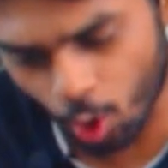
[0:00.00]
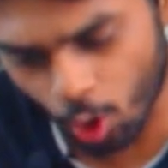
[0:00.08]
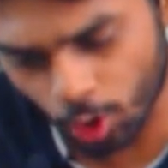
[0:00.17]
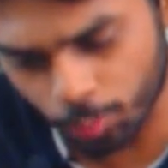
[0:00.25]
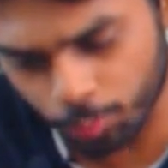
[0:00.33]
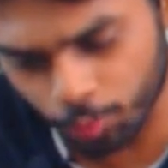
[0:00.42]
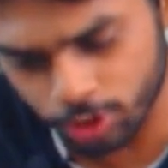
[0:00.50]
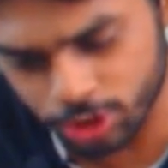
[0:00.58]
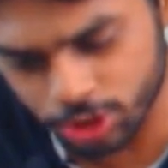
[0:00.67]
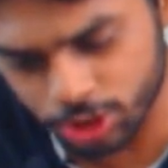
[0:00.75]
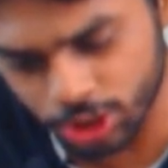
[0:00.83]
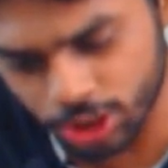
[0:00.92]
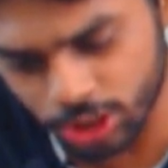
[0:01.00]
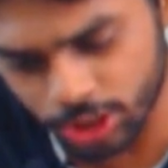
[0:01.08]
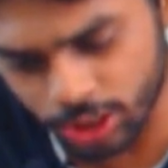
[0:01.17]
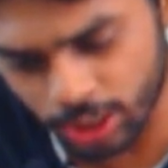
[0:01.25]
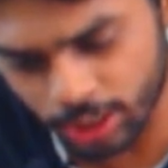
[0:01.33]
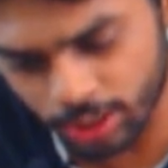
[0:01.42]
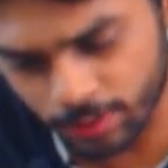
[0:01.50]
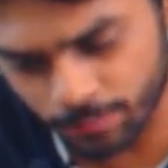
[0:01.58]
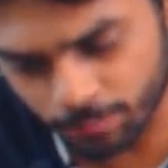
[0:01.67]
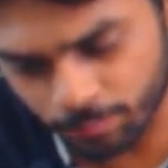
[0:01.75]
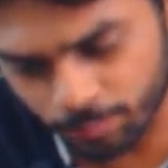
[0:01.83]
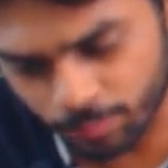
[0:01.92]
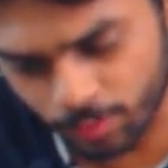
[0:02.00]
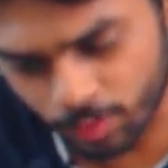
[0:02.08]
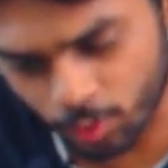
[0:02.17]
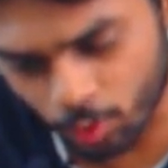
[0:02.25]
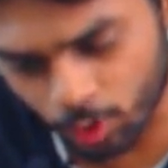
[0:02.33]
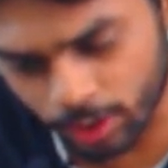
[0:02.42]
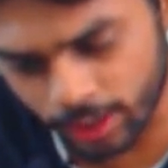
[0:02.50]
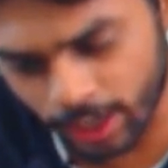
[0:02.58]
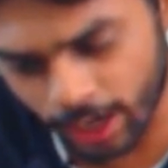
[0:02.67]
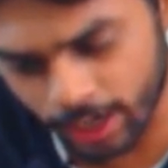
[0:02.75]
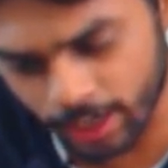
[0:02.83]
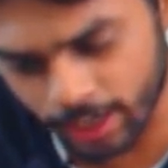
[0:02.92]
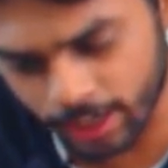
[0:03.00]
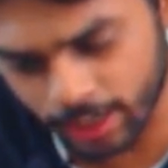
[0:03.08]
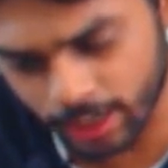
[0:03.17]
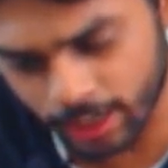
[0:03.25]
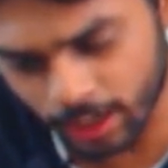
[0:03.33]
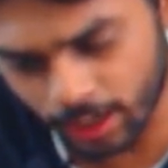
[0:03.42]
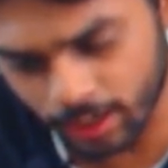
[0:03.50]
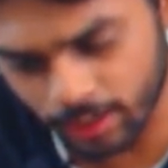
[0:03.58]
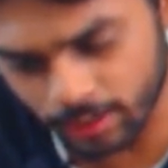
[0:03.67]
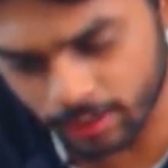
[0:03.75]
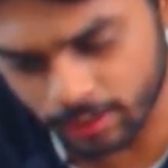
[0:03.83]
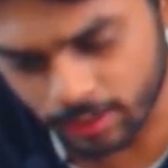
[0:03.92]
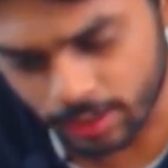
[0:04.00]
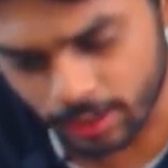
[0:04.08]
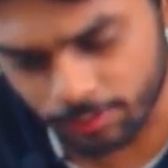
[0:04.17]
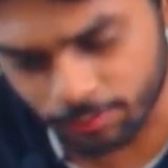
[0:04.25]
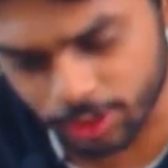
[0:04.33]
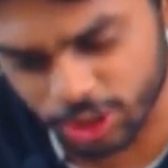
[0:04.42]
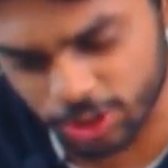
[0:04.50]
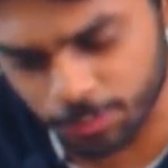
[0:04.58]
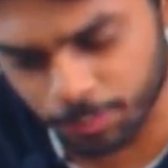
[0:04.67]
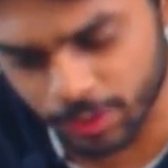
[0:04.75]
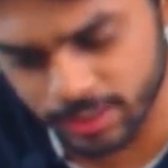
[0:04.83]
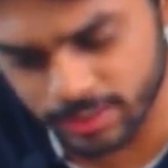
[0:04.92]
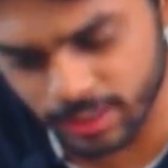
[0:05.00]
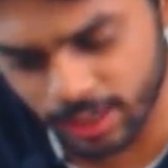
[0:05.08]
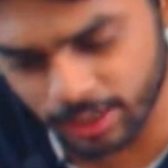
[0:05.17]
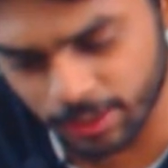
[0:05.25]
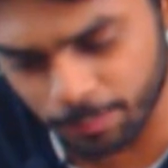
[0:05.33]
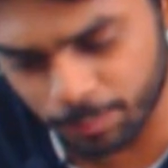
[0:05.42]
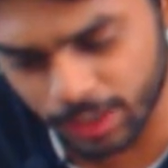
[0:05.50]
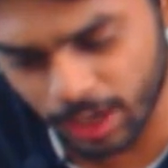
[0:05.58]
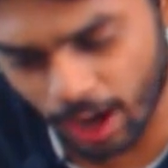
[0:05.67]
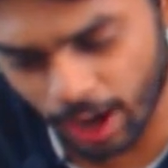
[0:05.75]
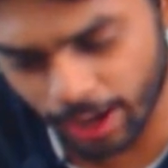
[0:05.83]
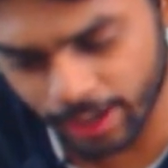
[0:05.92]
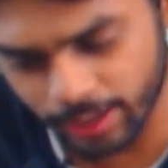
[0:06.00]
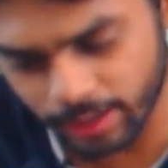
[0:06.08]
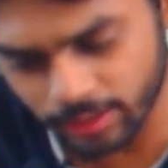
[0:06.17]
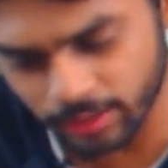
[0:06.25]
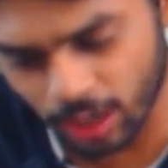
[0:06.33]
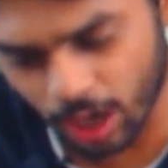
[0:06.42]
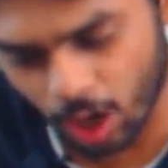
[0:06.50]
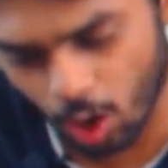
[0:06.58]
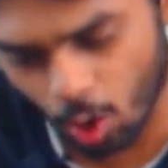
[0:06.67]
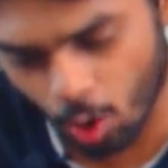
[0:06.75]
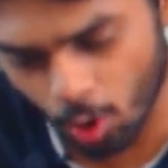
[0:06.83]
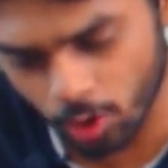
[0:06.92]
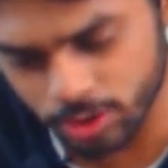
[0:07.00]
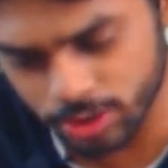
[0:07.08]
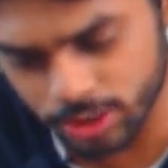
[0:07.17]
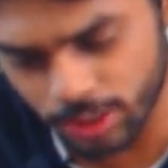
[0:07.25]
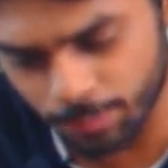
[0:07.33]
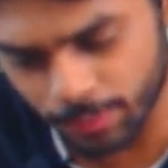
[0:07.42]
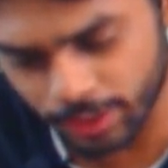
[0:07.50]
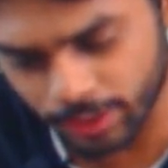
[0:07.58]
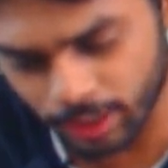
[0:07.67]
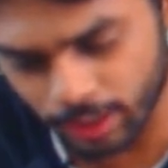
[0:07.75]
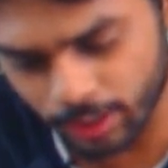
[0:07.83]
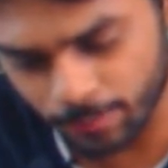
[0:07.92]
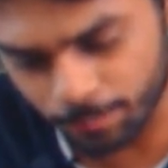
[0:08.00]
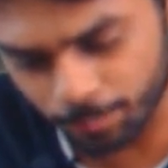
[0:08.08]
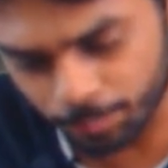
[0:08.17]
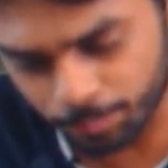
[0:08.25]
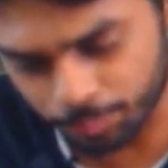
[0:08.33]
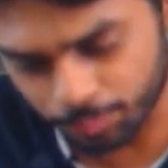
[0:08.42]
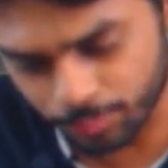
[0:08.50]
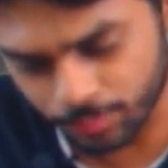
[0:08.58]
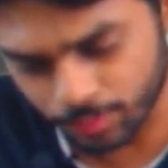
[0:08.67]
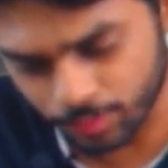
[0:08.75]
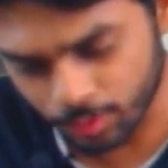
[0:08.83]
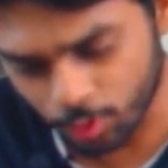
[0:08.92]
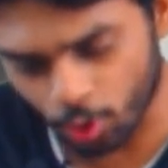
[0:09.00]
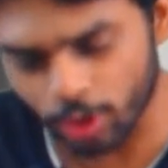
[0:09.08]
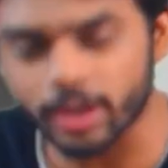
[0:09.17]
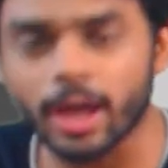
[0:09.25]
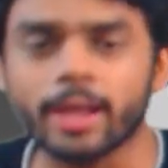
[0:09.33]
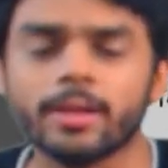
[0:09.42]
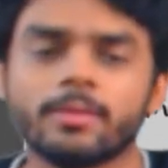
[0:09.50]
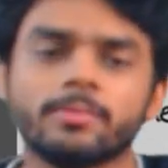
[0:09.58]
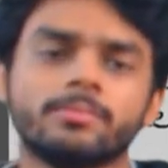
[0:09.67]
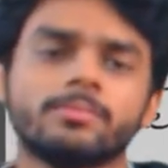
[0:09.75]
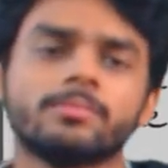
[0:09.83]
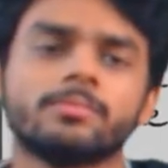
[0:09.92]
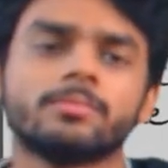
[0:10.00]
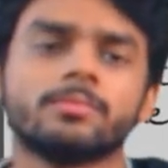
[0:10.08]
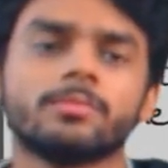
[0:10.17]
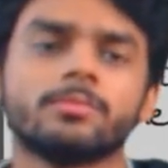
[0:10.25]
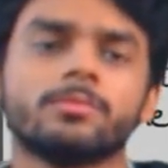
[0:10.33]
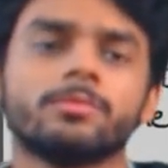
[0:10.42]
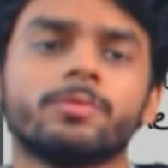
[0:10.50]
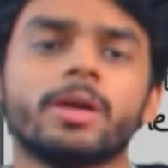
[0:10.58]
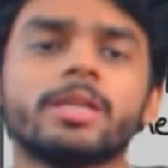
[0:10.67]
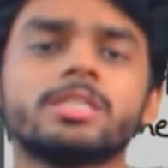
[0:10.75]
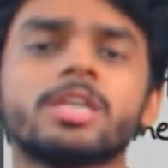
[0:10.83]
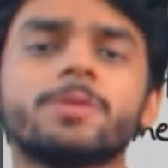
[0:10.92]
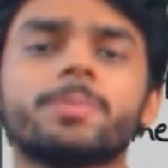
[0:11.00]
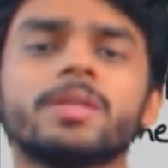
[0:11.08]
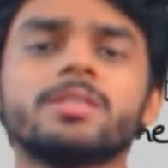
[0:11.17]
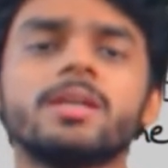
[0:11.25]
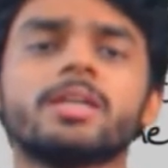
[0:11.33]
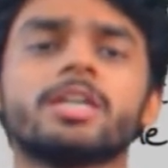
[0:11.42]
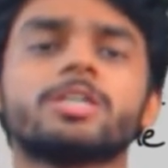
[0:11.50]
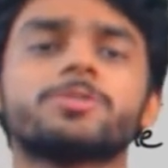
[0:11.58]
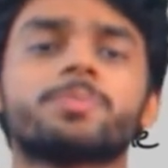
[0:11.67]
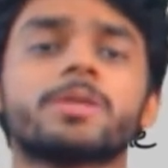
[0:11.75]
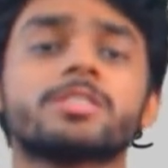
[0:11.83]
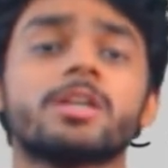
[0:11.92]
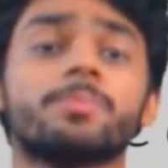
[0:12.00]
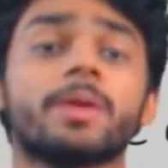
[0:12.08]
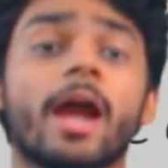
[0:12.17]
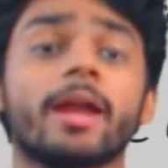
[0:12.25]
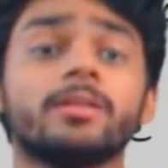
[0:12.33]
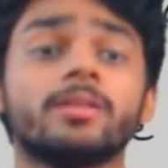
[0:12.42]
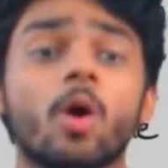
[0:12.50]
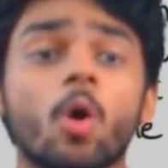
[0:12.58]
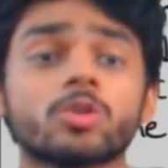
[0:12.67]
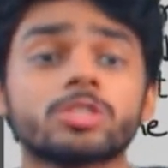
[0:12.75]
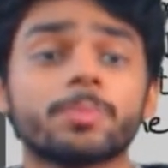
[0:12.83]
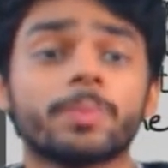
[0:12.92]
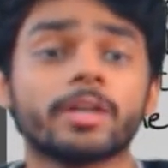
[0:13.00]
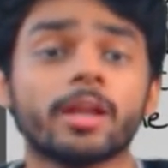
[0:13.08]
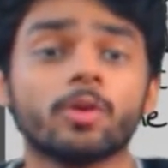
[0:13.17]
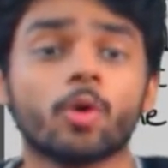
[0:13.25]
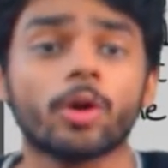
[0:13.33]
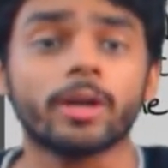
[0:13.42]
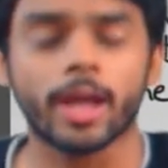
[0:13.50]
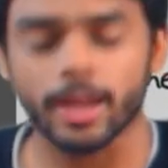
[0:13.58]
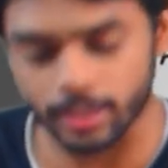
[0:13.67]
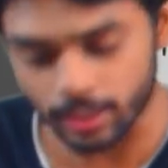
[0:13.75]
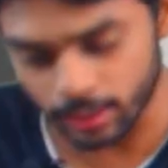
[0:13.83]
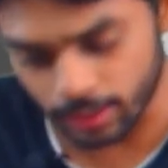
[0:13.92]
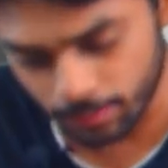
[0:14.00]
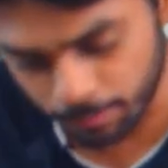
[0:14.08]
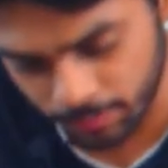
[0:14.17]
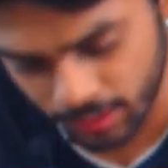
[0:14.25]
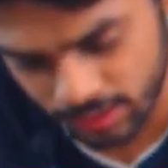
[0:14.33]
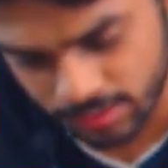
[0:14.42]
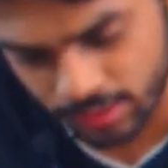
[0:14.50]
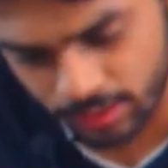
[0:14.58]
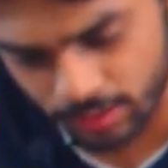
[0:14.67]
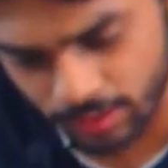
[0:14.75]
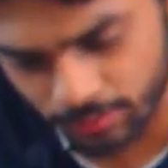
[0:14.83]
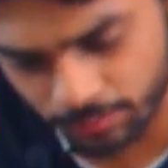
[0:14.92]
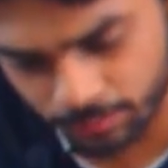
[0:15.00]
or posterior condylar canal, which is present behind the occipital condyle. Where is it present? It is present behind the occipital condyle. Please see here.